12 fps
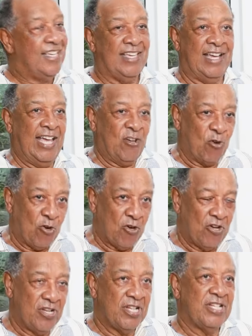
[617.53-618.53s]
And I
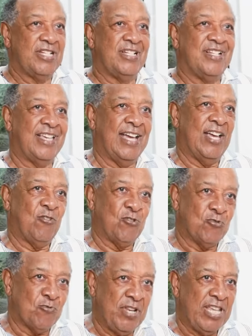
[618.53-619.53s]
go, and I
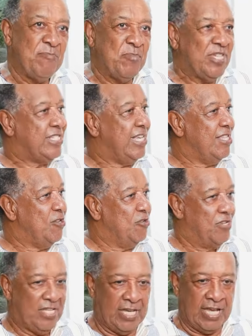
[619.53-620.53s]
go to Limby
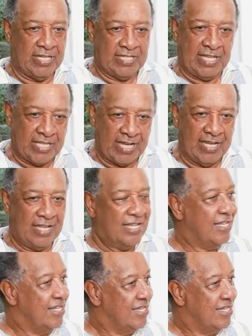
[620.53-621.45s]
Stadium and I start training.